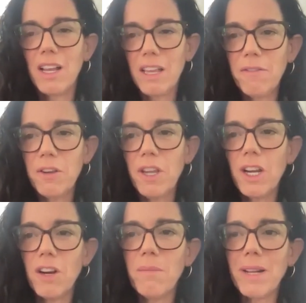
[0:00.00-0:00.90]
if you're
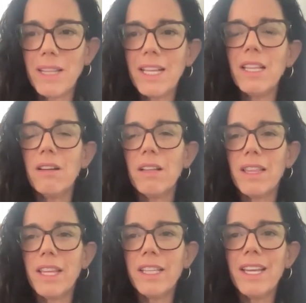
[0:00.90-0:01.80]
here, but I think
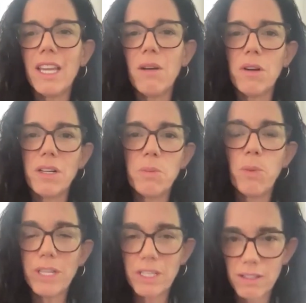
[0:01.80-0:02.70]
the key word is
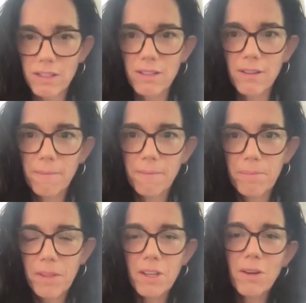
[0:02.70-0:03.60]
presence.
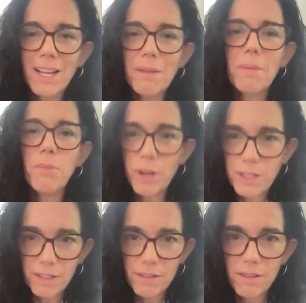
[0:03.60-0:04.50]
You got to be
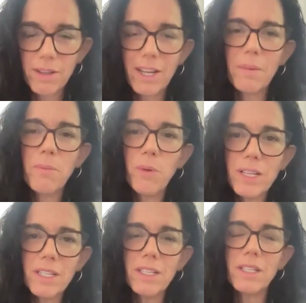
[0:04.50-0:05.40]
present. You got to be
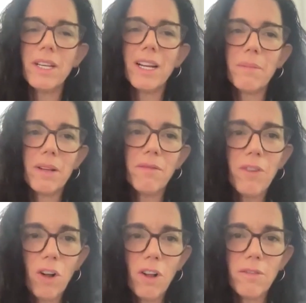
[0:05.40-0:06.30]
present and you got to be
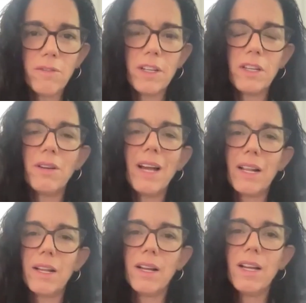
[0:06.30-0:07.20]
involved and you
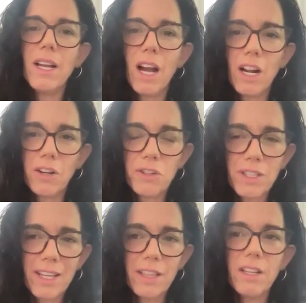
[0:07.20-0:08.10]
got to
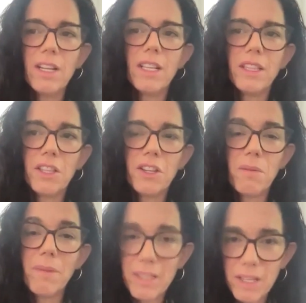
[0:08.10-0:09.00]
understand that there are
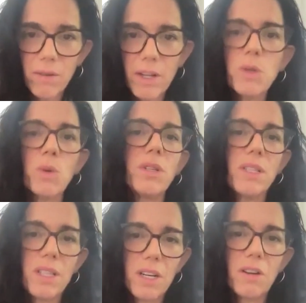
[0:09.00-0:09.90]
amazing
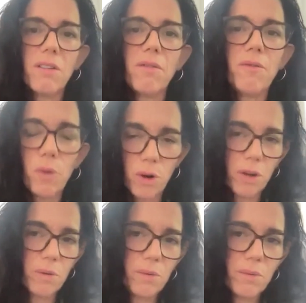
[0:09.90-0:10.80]
resources here for
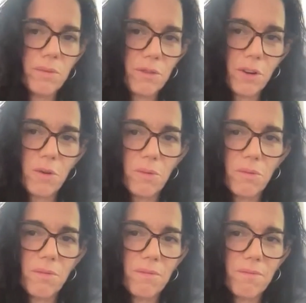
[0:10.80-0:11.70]
you.
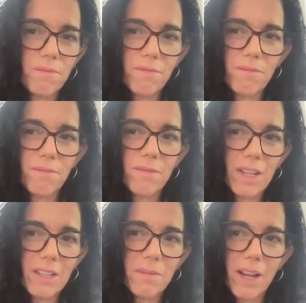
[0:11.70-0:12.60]
So
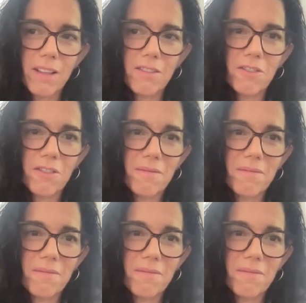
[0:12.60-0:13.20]
that's my answer.